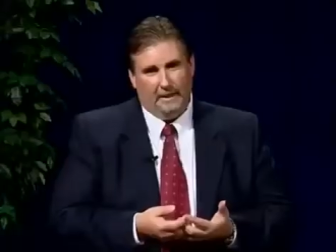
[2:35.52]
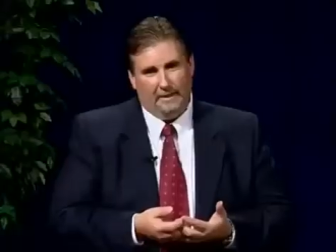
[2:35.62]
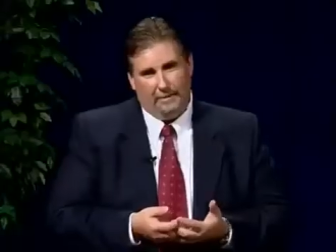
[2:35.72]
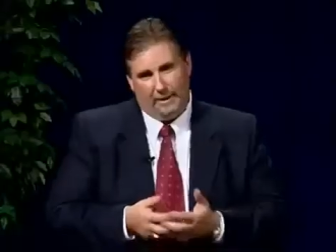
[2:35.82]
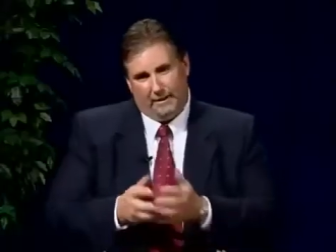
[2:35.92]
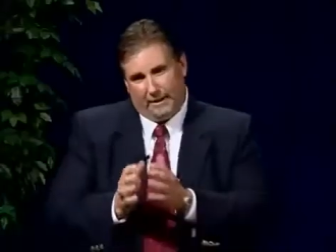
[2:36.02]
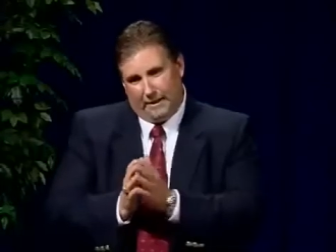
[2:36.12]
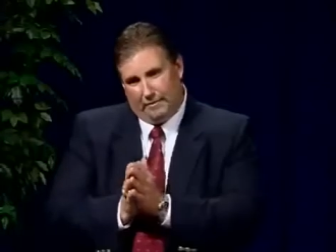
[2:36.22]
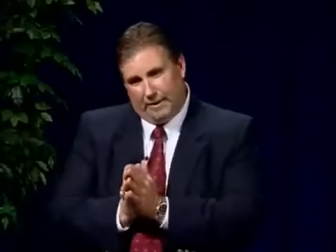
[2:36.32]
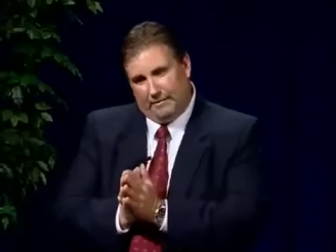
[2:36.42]
And when you
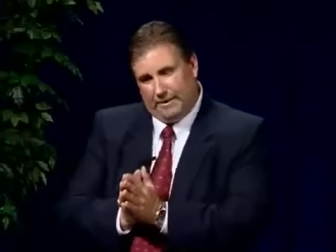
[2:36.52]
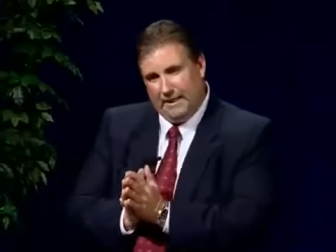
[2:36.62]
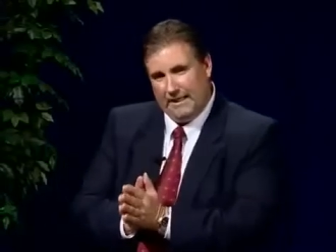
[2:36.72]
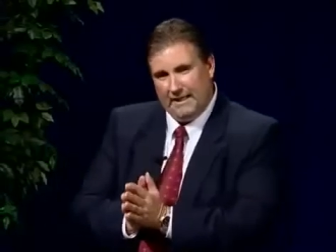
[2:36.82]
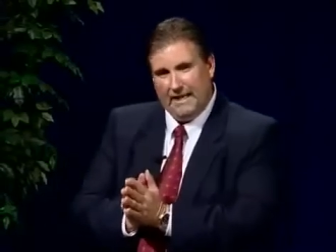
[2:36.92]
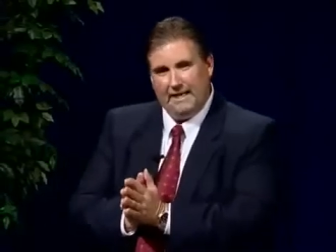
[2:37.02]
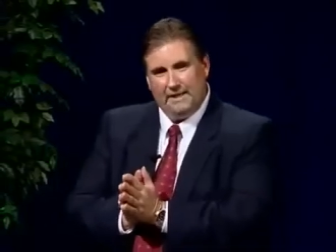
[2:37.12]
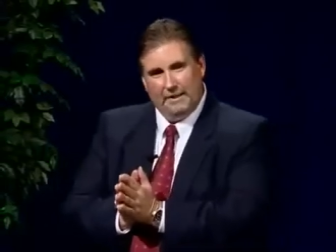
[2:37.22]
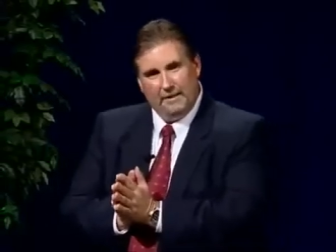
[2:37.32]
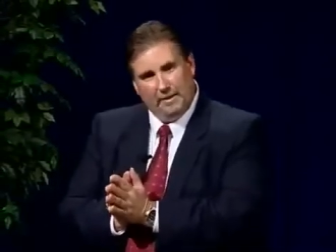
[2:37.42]
look at what it would take to
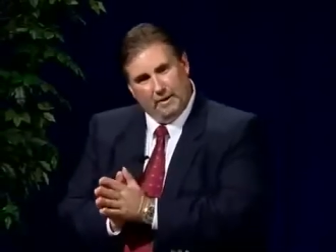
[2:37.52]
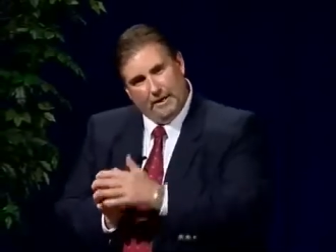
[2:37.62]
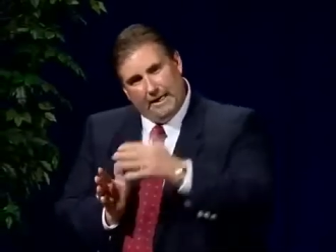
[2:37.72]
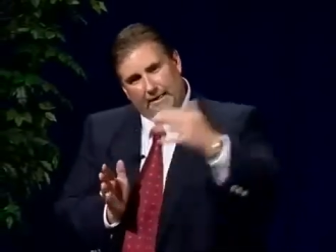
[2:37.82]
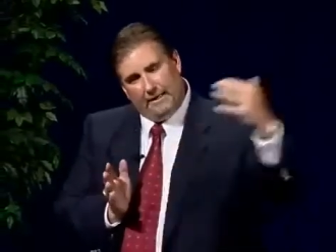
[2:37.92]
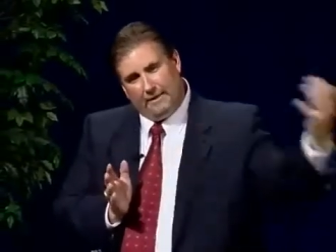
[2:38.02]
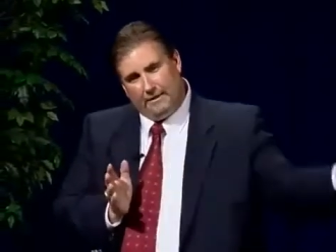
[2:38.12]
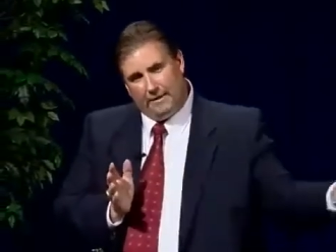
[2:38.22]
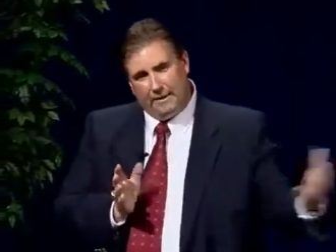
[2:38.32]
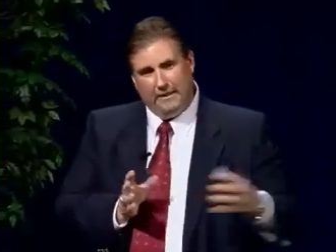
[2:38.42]
actually go out and
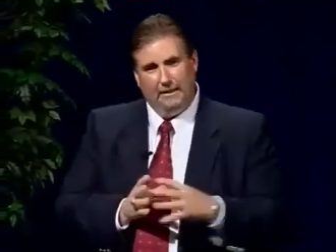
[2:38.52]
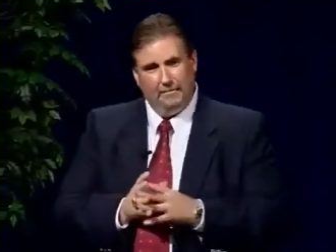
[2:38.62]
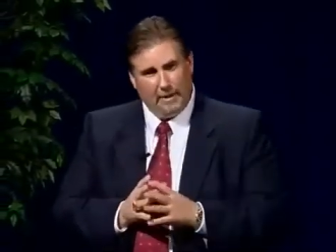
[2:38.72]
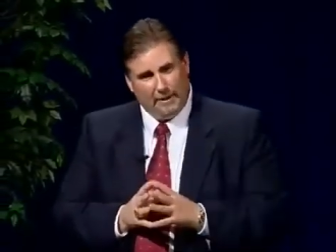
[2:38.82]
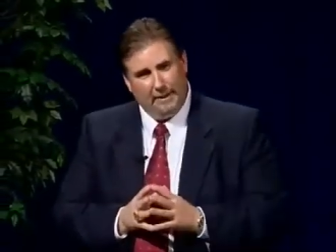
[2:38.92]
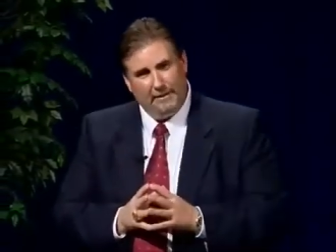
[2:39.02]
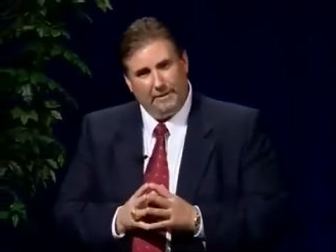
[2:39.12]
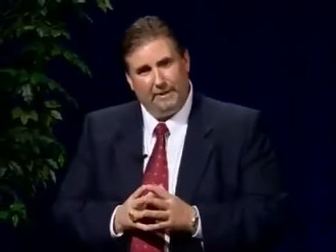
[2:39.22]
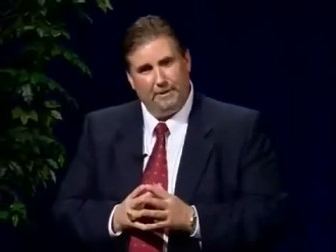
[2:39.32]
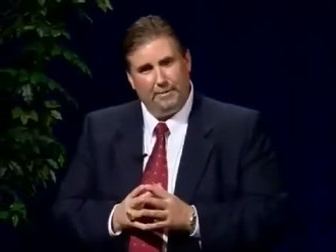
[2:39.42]
earn a marketing
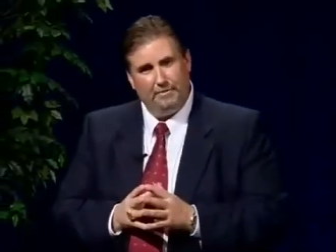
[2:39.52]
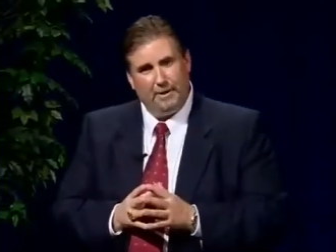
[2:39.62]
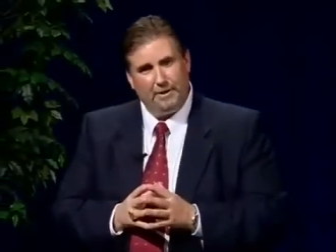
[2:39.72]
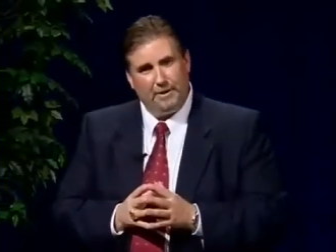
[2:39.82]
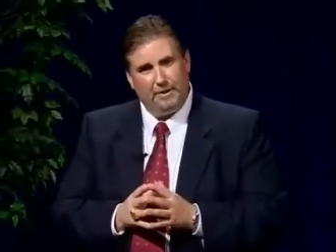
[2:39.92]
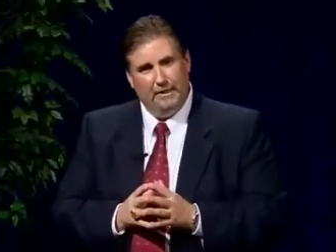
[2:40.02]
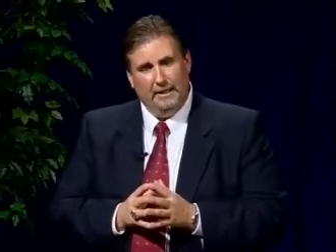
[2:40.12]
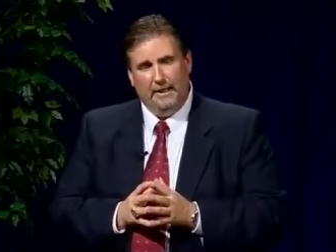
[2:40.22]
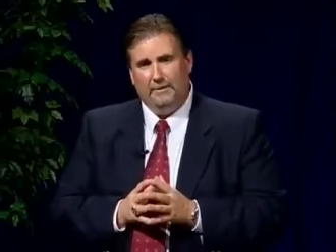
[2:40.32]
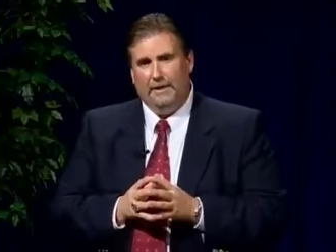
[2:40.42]
director promotion,
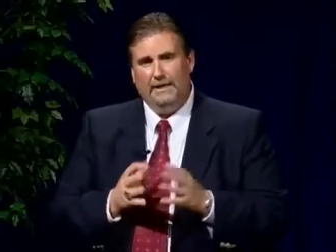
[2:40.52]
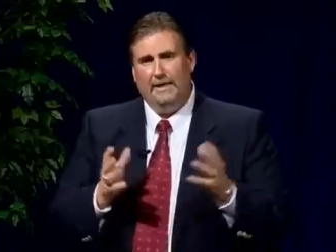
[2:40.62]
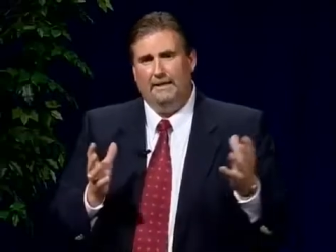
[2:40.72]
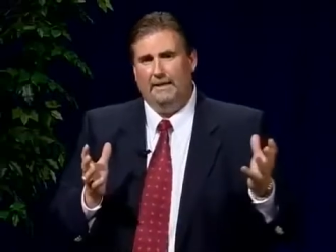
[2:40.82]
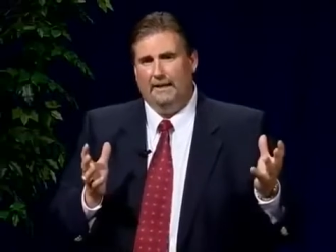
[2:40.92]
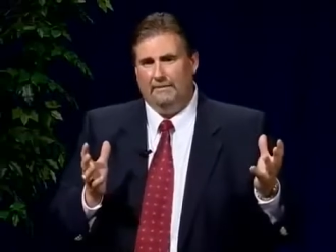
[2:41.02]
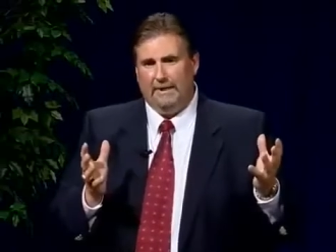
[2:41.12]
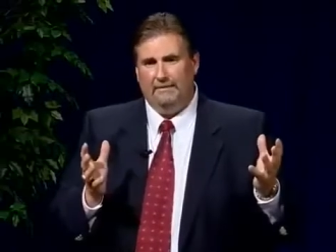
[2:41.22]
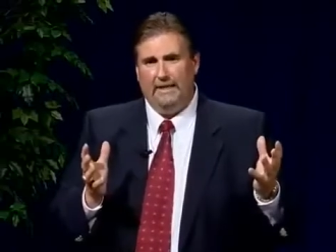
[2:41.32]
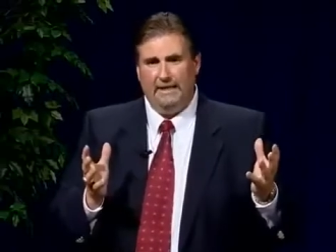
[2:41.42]
right now you have to
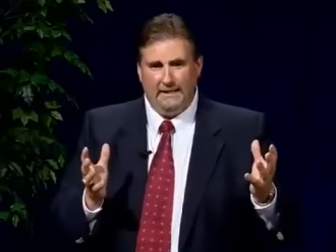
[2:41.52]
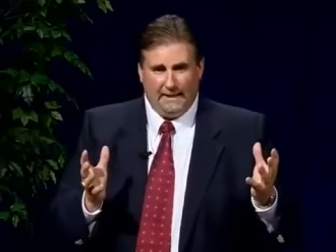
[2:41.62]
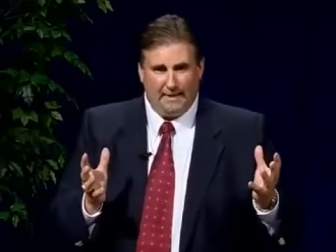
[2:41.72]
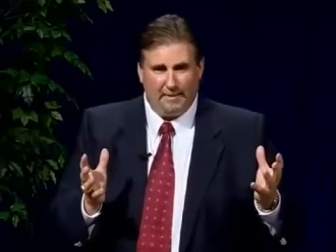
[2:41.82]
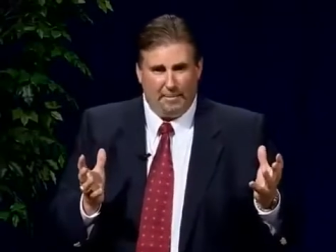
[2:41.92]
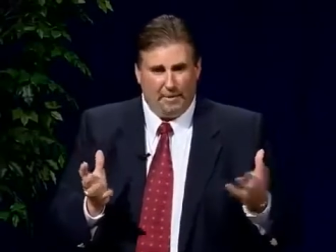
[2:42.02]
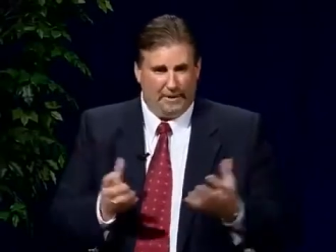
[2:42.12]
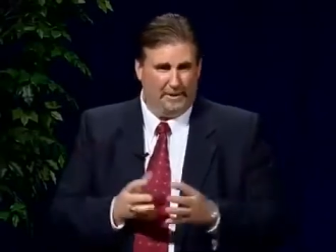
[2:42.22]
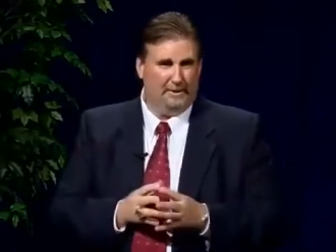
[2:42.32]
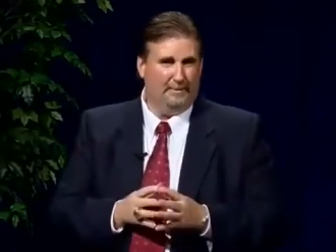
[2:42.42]
have 90,000
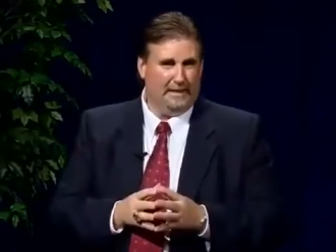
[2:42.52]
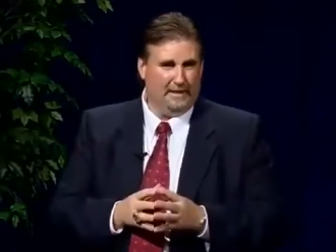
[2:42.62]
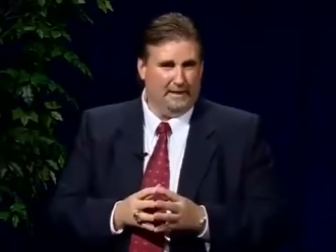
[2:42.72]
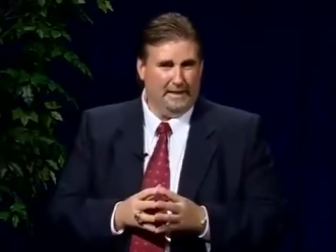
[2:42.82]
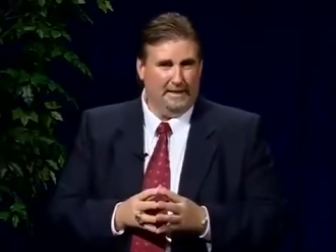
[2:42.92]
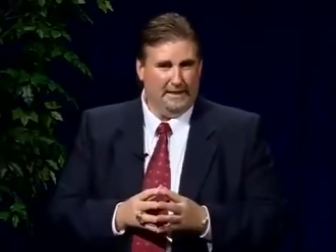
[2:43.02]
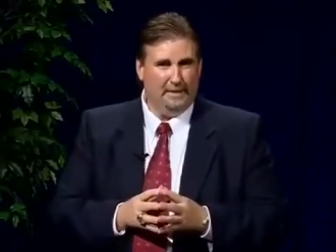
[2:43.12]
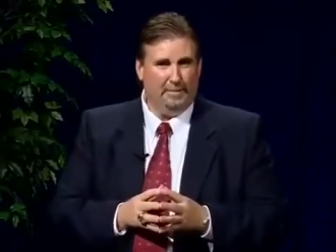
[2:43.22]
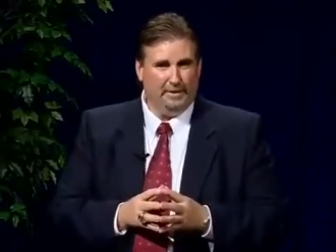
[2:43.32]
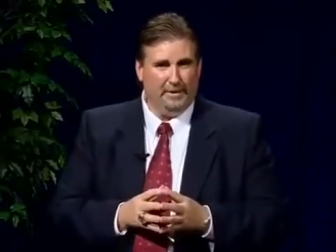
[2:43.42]
points in about a
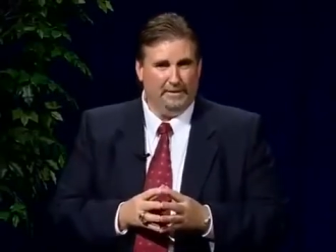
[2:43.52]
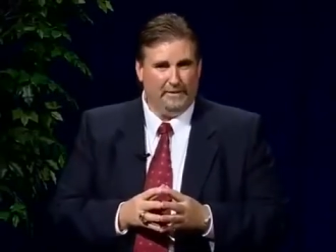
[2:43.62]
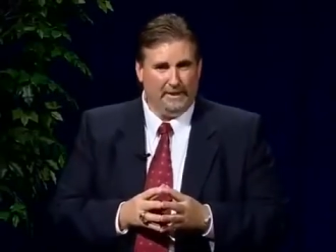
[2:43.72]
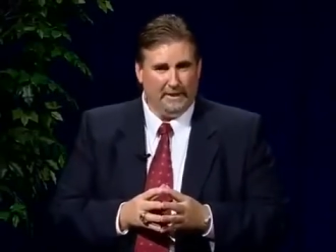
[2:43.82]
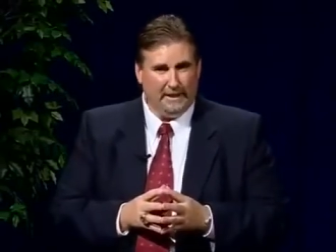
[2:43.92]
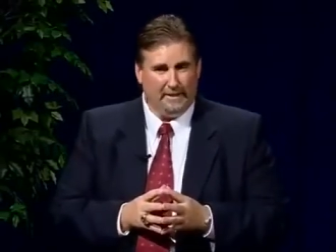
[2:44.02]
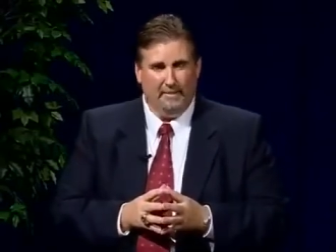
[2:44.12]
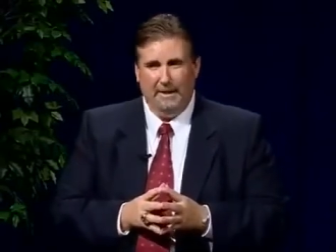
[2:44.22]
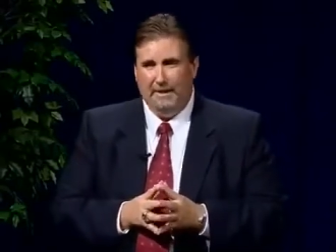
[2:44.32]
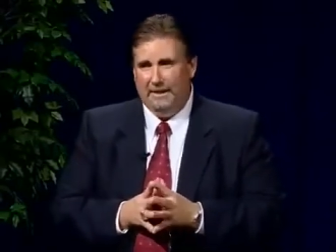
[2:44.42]
90-day period of time.